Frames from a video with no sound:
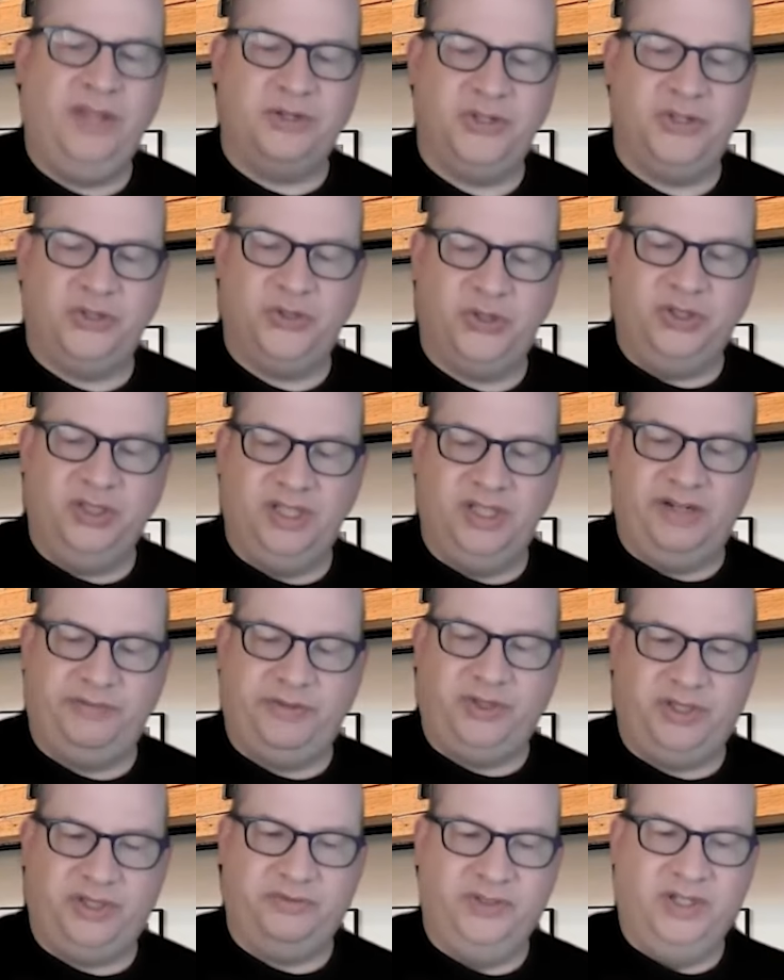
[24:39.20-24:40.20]
there's a certain
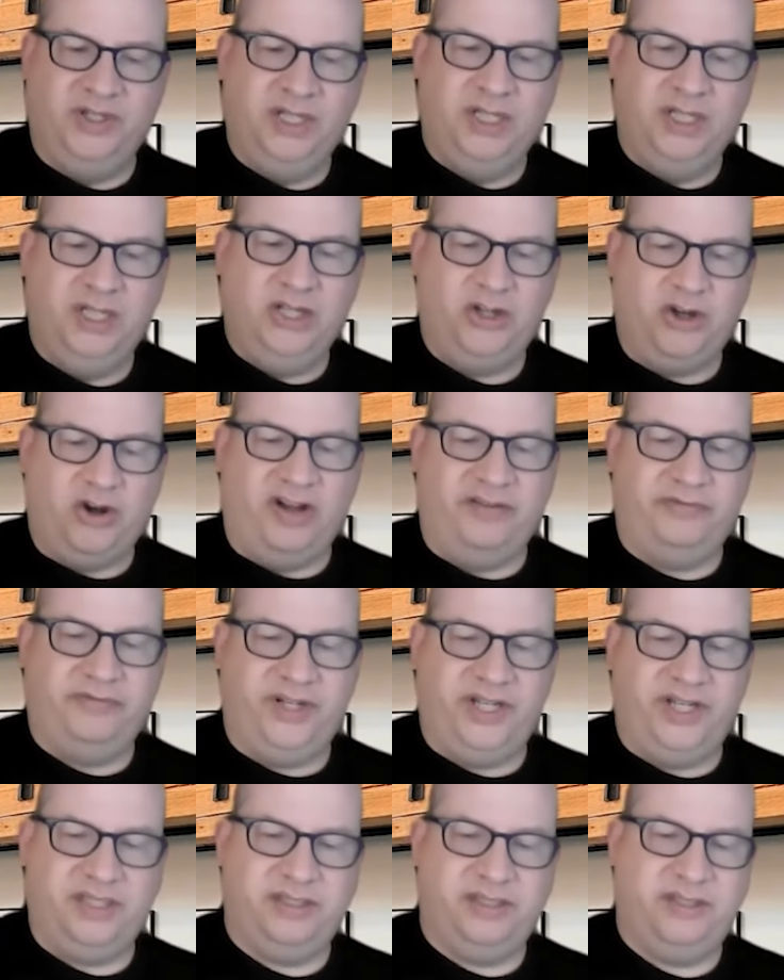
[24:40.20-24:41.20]
level of
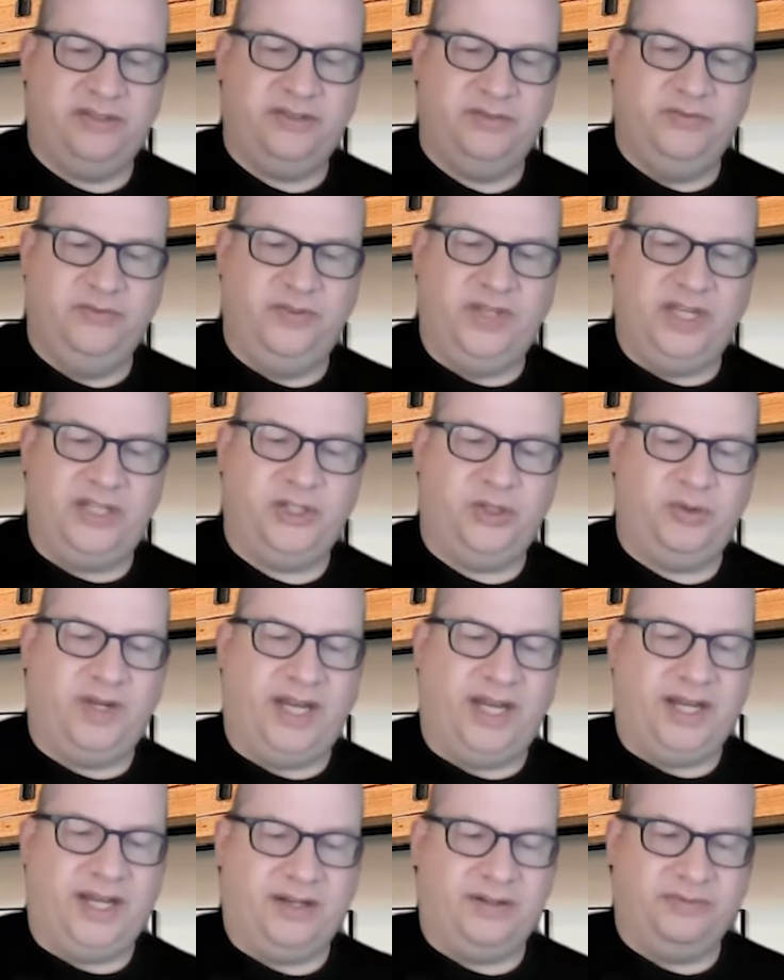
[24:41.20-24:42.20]
confidence that you
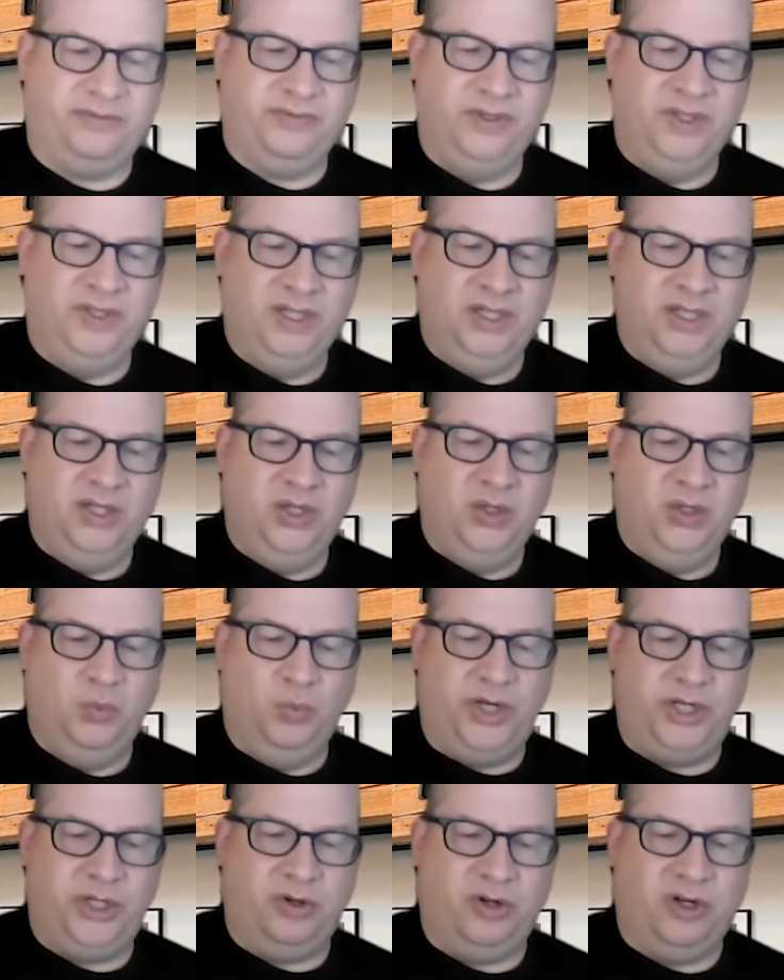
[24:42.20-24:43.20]
have
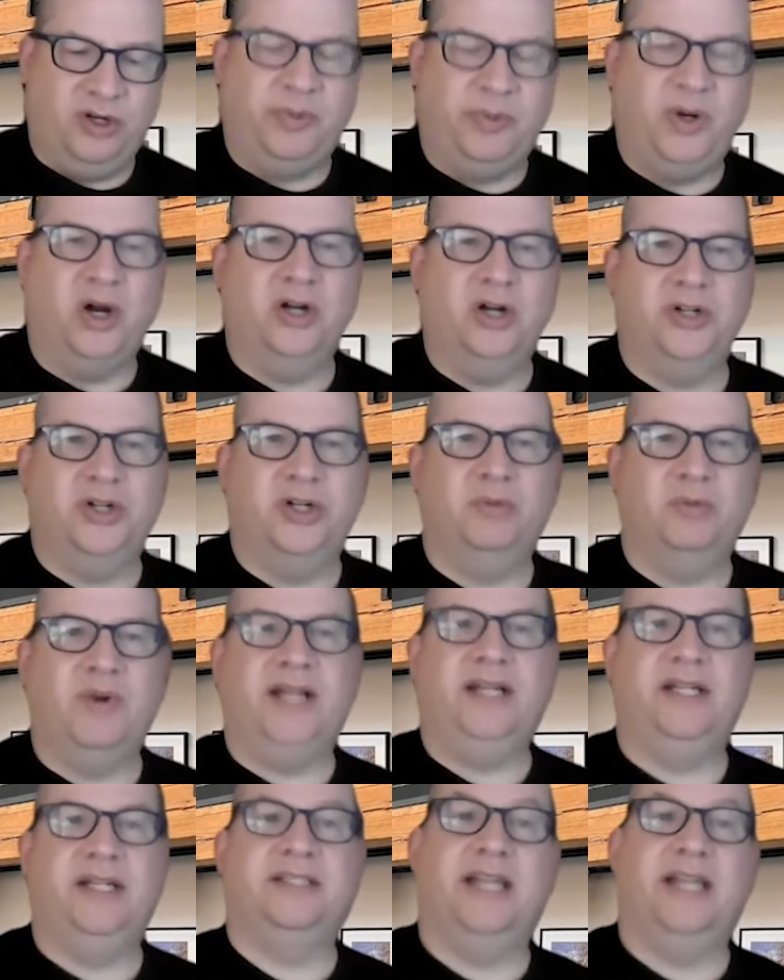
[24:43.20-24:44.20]
when you're a partner,
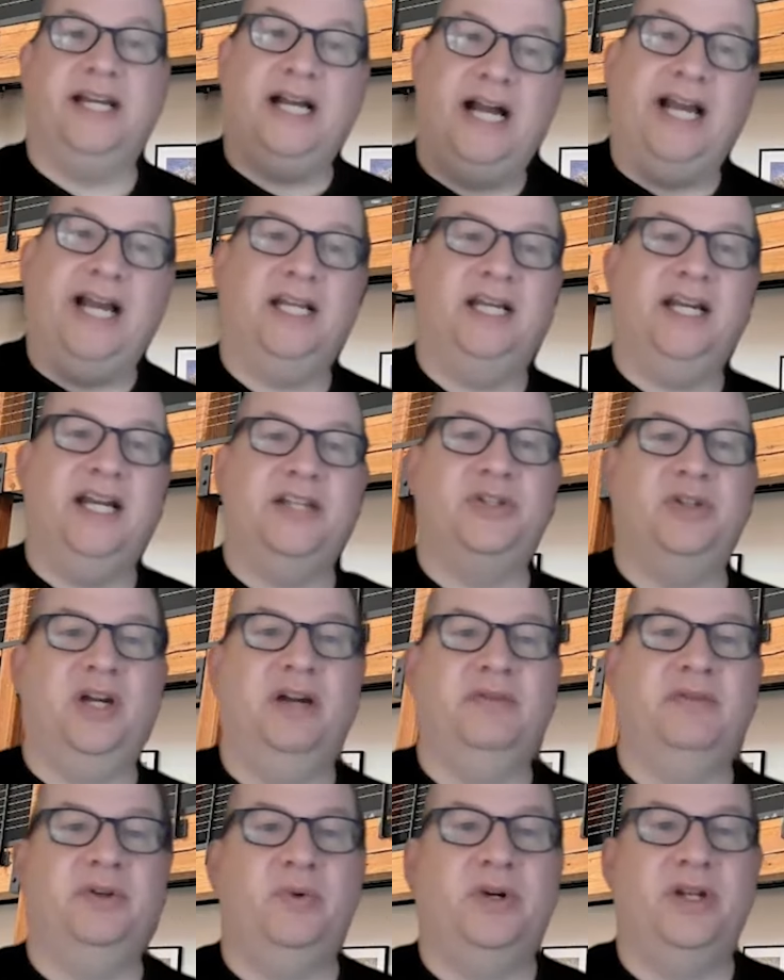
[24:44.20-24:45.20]
right? It's like, I can
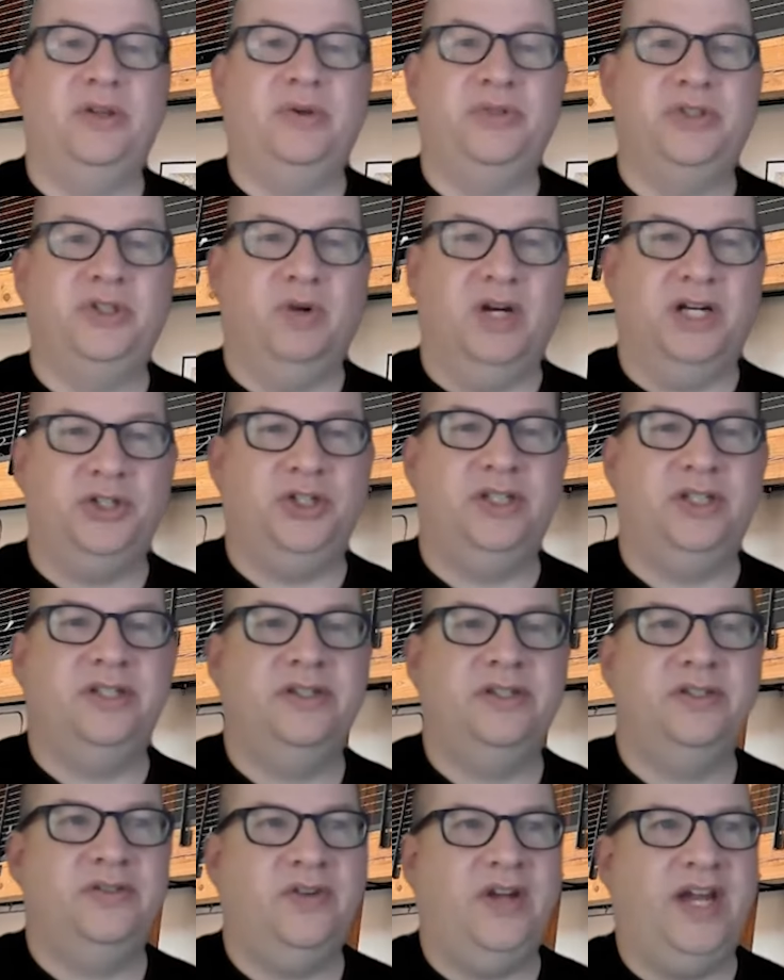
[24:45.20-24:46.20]
answer every one of those
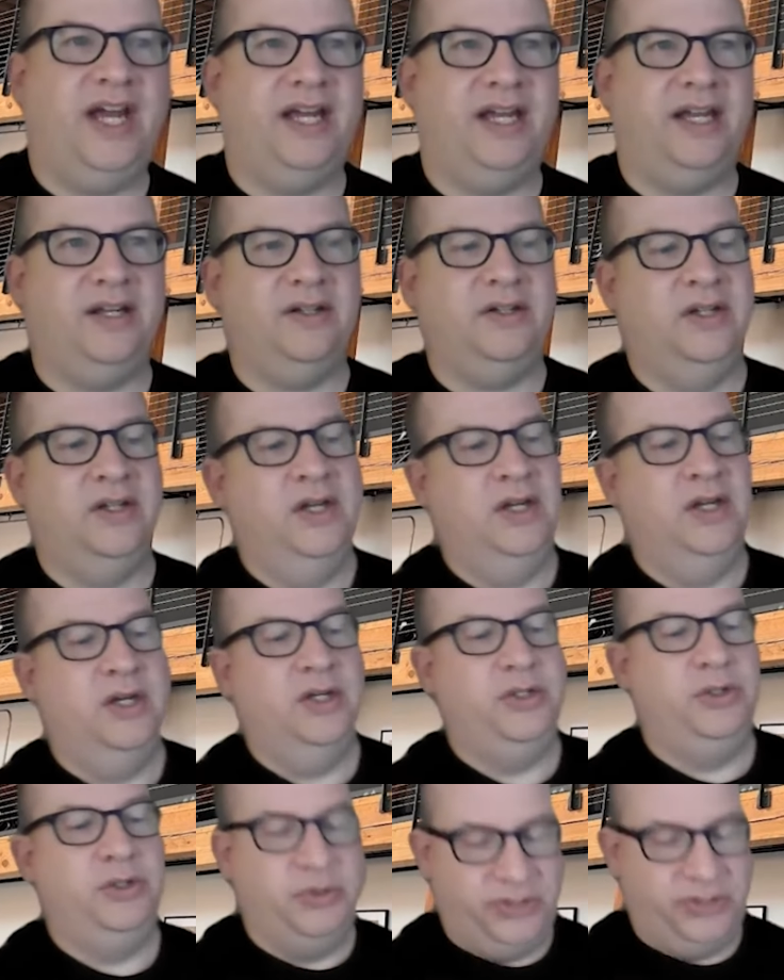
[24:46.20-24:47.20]
questions. And
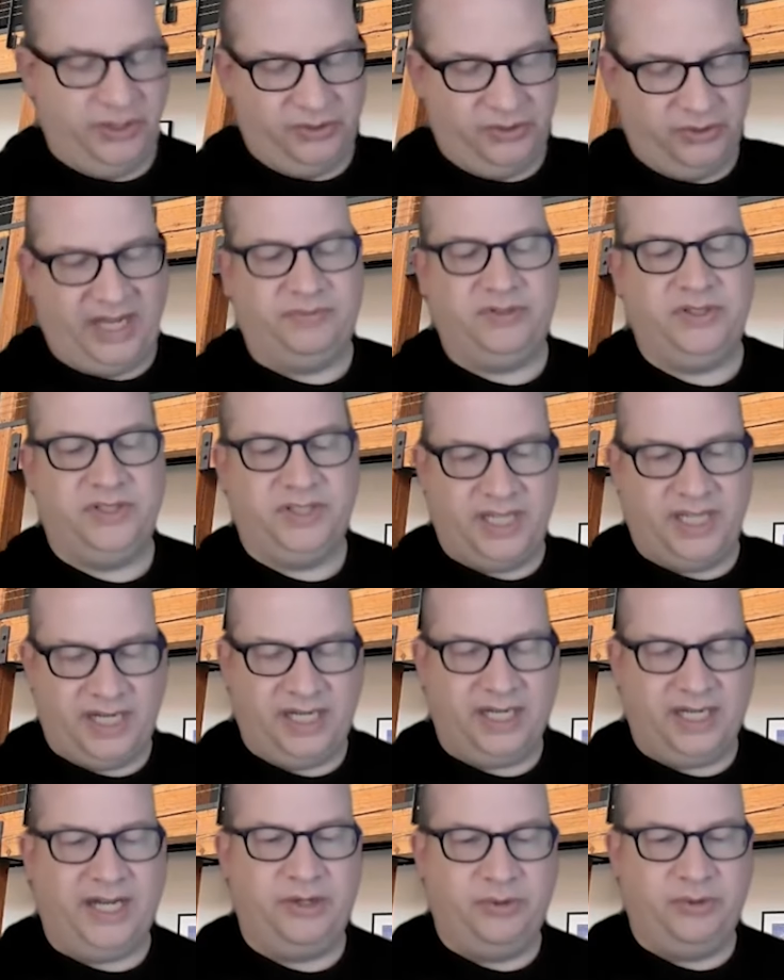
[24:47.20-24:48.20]
you still have to
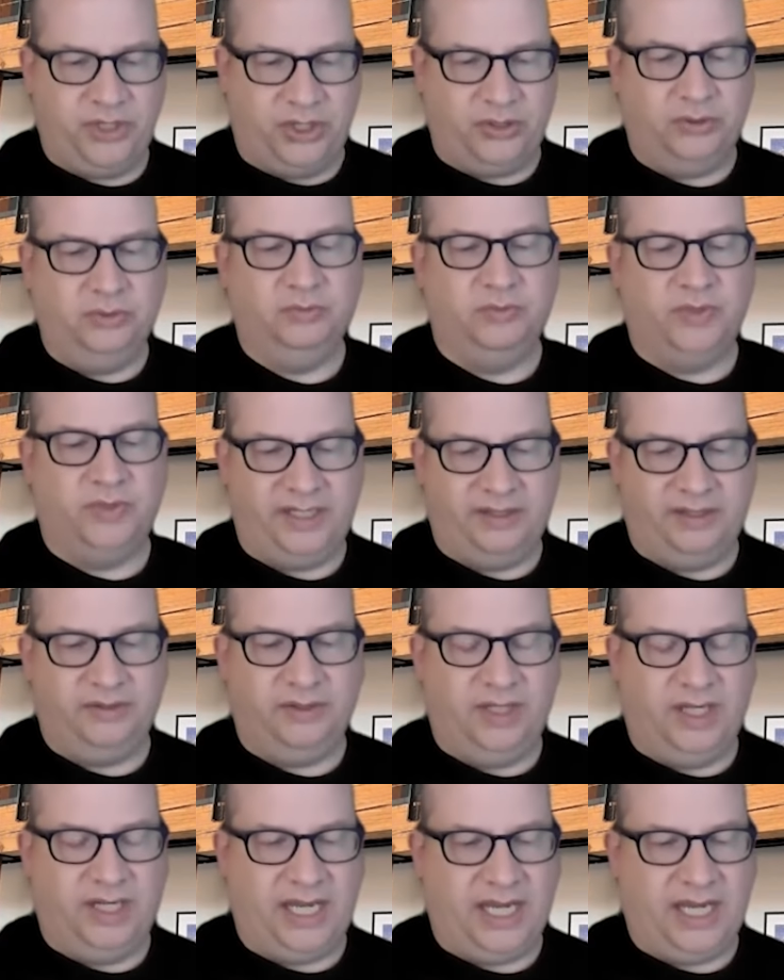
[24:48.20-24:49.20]
say, I don't know, right?
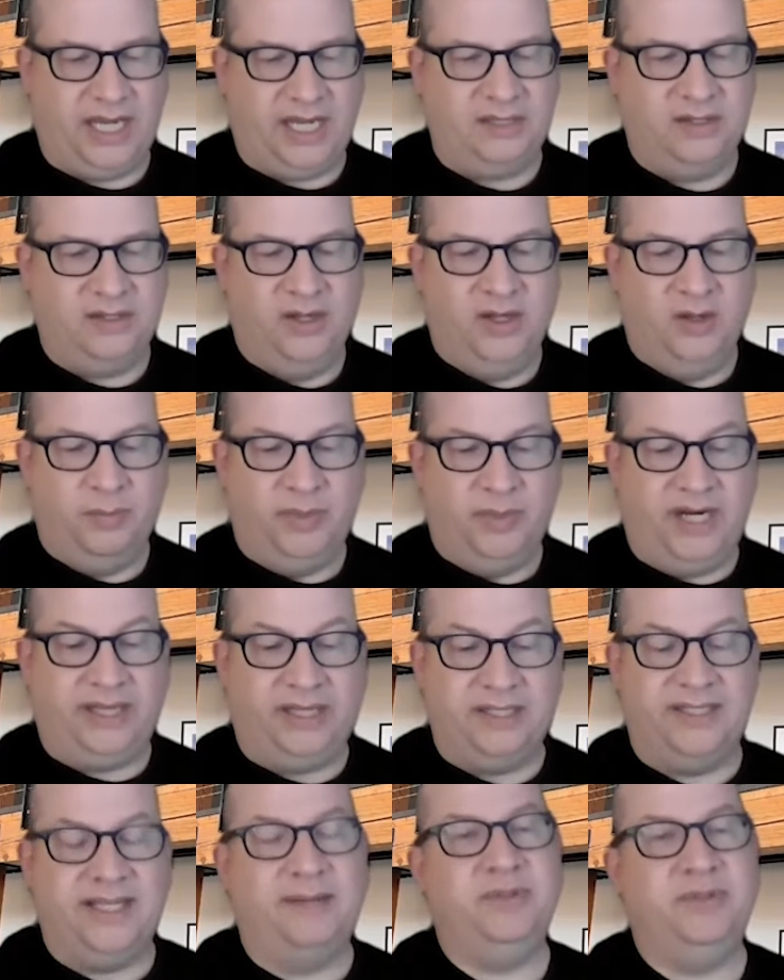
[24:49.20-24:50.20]
Again, but
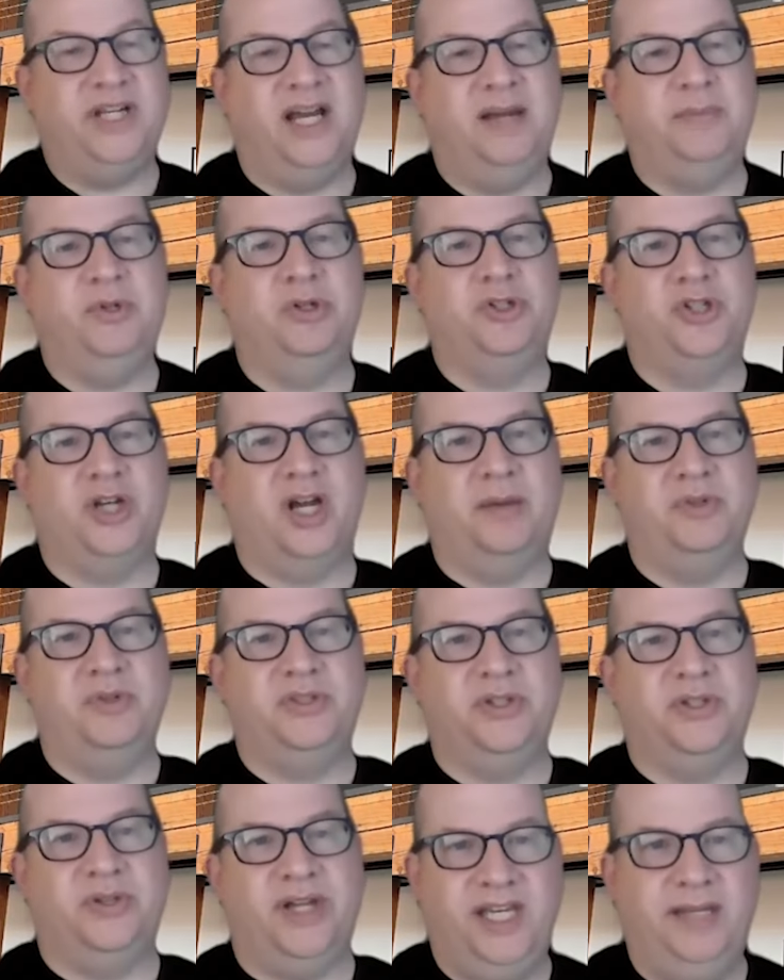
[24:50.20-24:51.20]
at the same time, your job
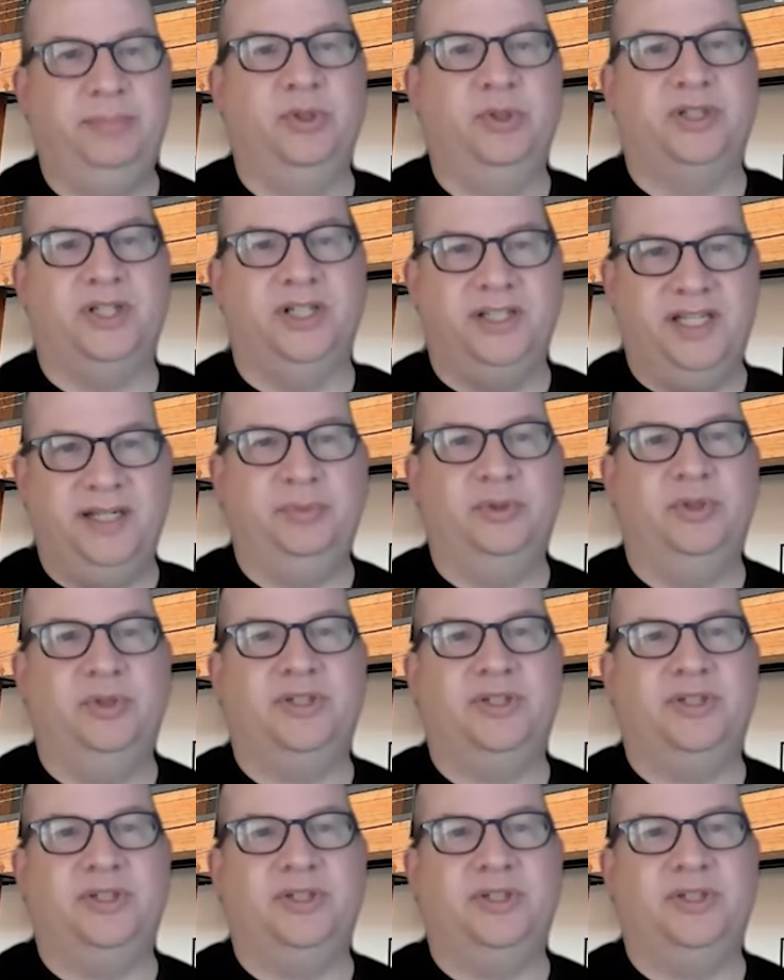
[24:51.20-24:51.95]
is to keep looking.